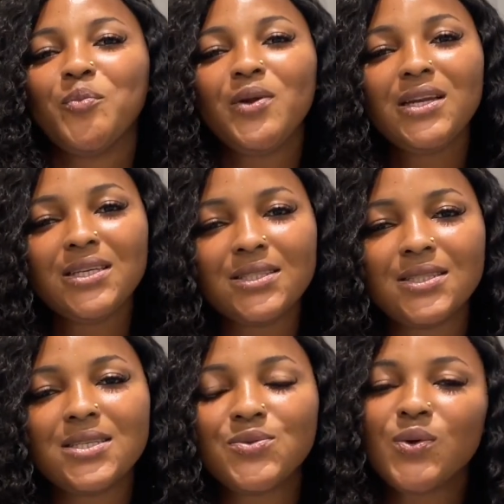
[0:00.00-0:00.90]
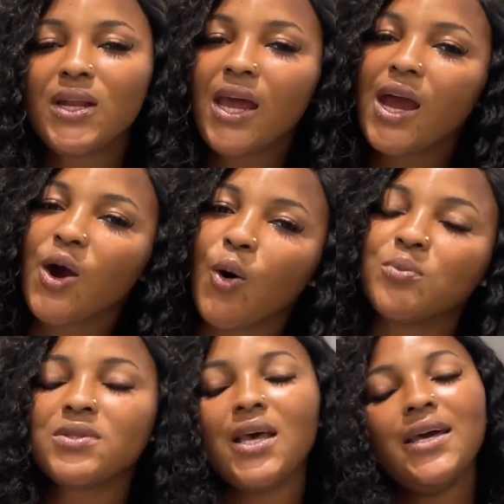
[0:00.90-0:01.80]
Please, it really
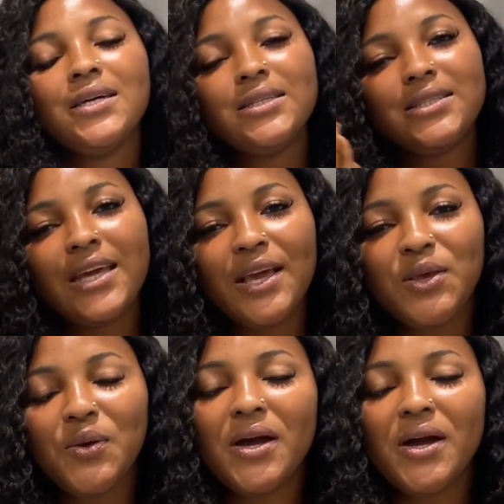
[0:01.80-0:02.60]
helps. Thank you.